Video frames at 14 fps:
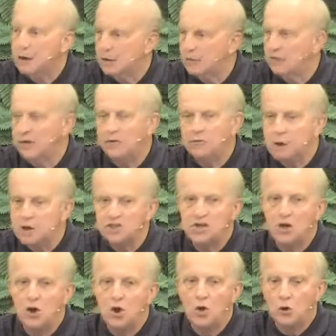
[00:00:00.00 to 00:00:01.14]
if much
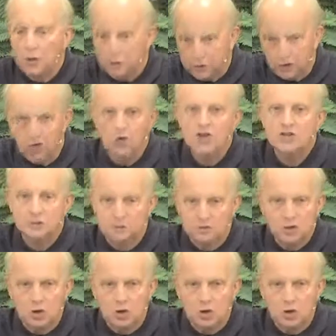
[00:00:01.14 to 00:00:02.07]
at all, to the rest of it.